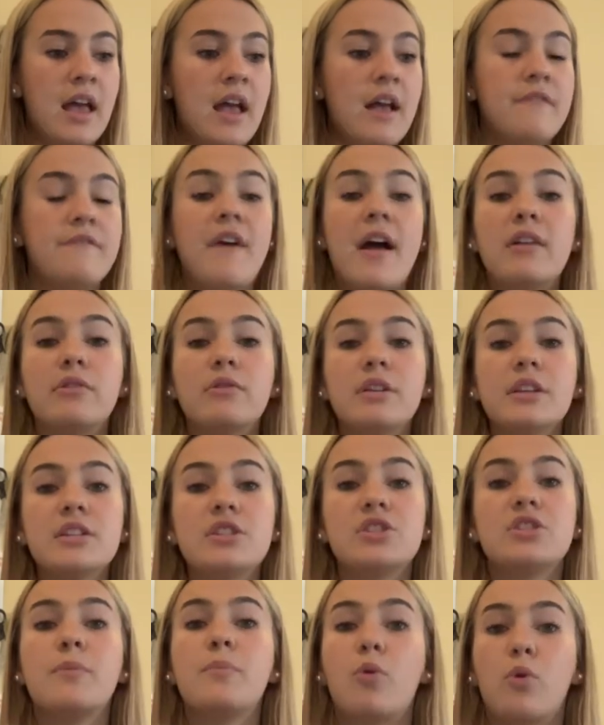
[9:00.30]

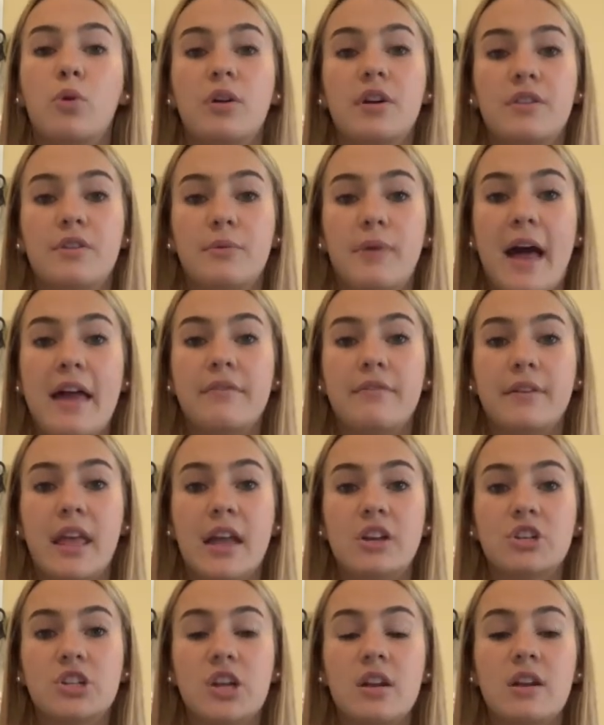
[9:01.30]
Federalists supported the
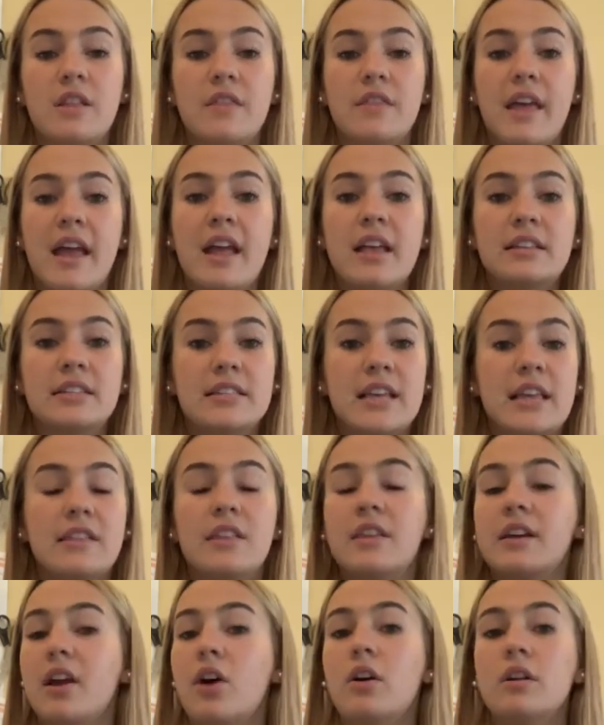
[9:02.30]
ratification. They said
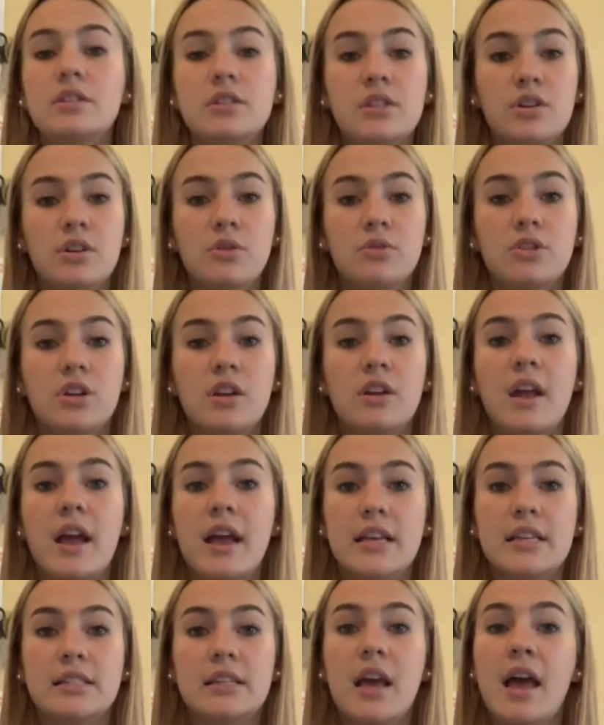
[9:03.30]
that the Constitution
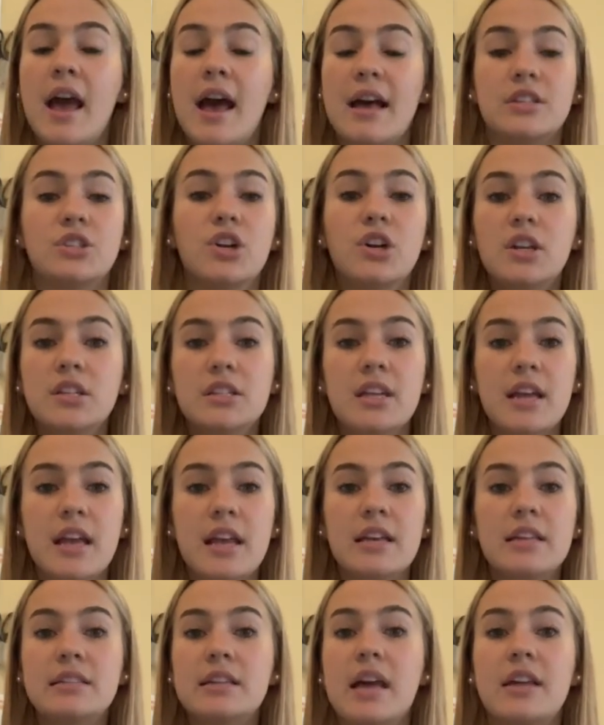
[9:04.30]
is as good as it
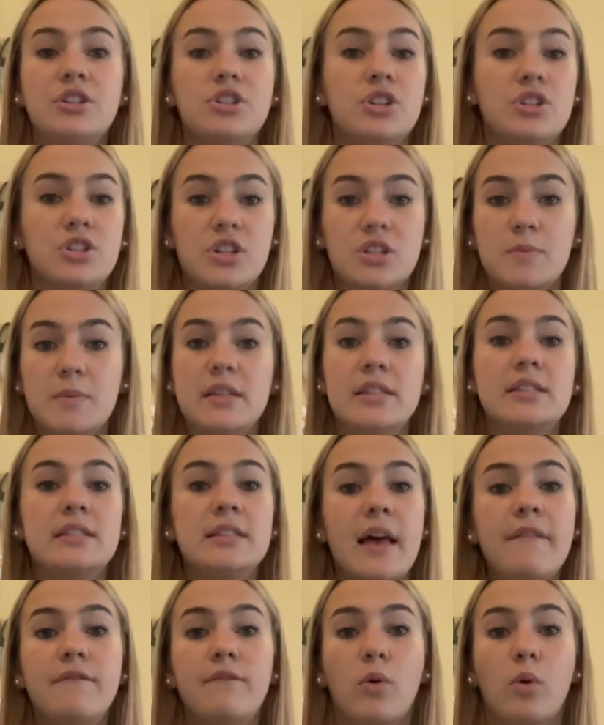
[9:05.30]
is and should just be
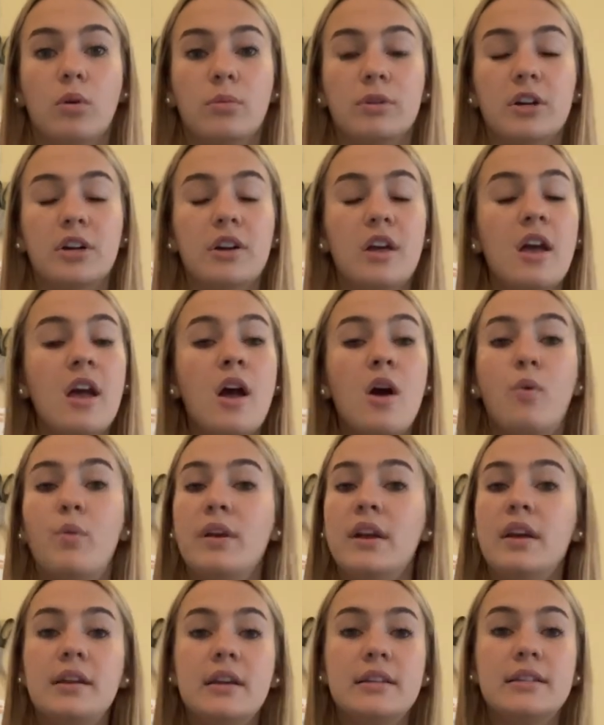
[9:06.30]
sent forward. We
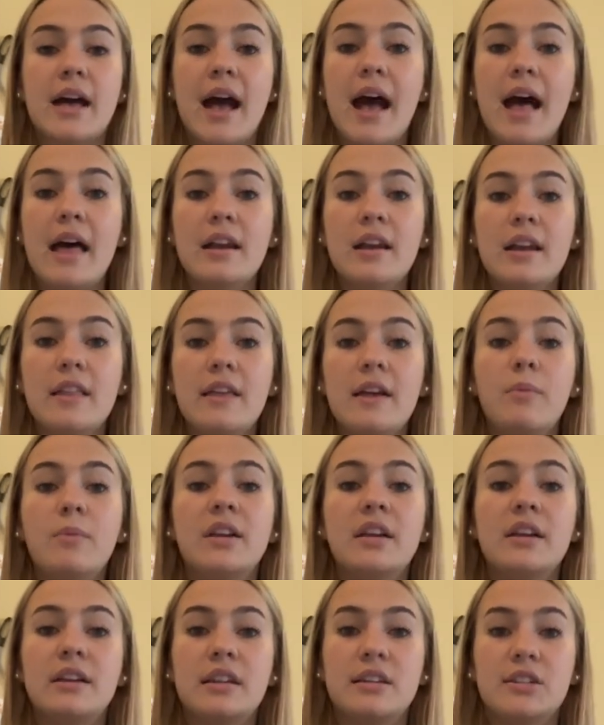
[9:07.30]
didn't need to add anything, we
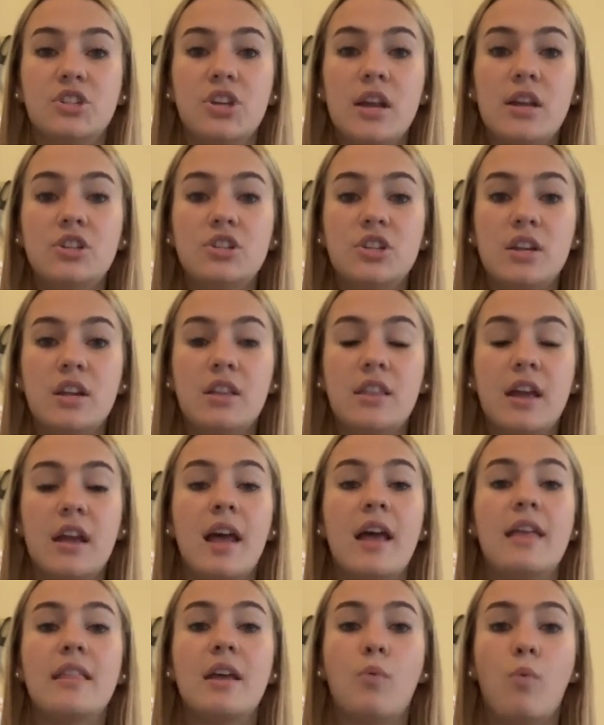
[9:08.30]
didn't need to change
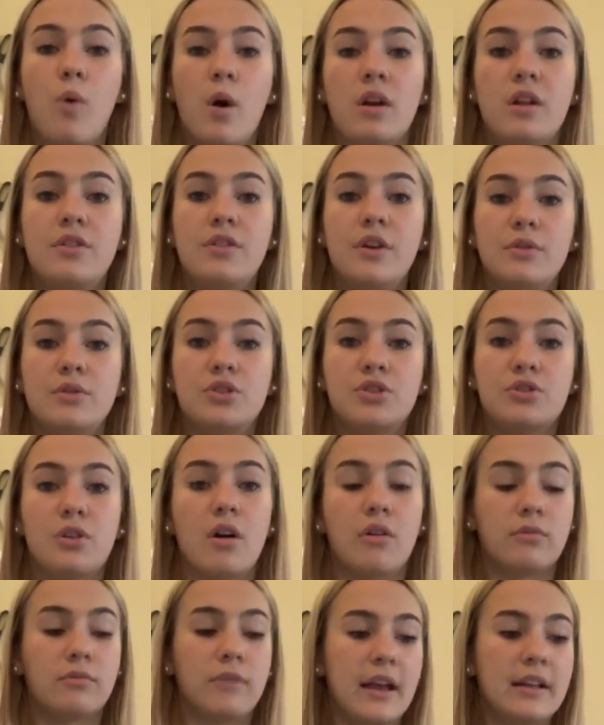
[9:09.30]
anything, and they wanted those
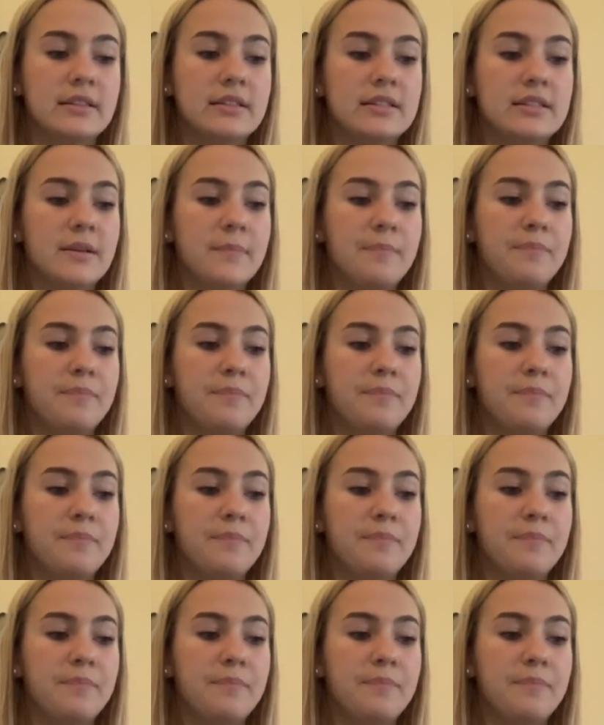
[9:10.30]
strong rights.